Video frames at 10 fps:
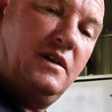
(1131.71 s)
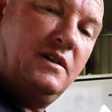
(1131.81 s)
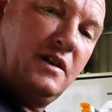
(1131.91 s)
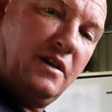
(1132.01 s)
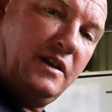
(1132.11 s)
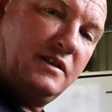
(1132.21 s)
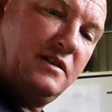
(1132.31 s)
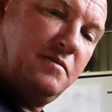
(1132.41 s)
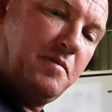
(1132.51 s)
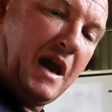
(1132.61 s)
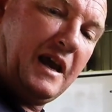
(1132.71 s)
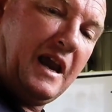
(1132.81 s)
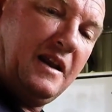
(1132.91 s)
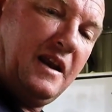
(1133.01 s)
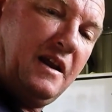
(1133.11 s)
So this back
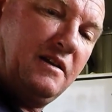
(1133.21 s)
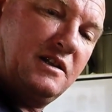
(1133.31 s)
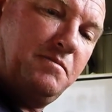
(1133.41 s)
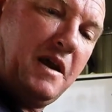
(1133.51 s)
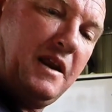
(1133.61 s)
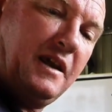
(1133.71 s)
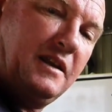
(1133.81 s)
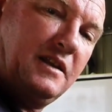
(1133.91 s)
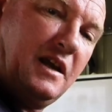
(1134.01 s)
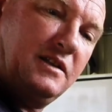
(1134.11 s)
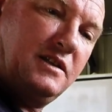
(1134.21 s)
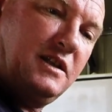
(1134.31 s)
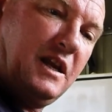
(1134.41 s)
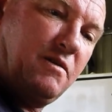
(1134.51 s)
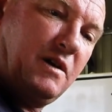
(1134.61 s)
end here is spinning and
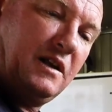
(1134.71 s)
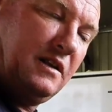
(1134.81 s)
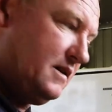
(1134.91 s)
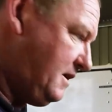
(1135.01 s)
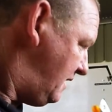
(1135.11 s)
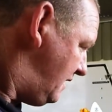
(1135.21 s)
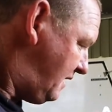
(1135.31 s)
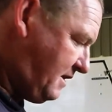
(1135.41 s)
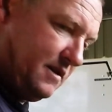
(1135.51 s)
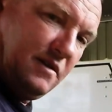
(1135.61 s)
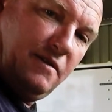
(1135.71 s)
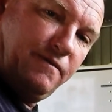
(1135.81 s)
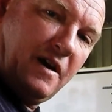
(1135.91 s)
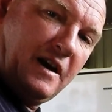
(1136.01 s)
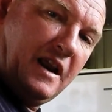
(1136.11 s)
steering the
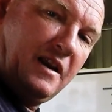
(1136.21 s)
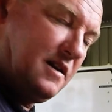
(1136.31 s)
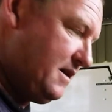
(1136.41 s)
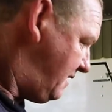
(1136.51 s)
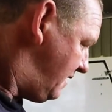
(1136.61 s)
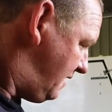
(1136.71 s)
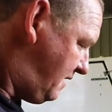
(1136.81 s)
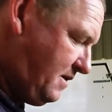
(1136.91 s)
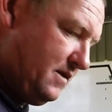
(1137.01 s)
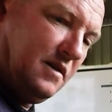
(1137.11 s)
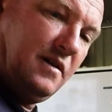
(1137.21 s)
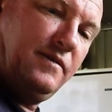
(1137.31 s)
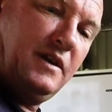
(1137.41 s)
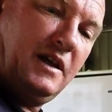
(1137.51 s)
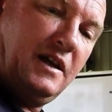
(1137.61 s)
front end
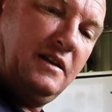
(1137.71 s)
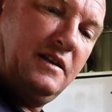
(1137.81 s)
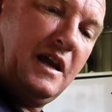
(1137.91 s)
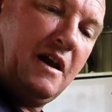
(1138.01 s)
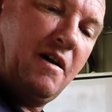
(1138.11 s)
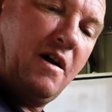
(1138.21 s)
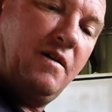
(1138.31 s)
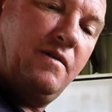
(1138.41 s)
of the arrow.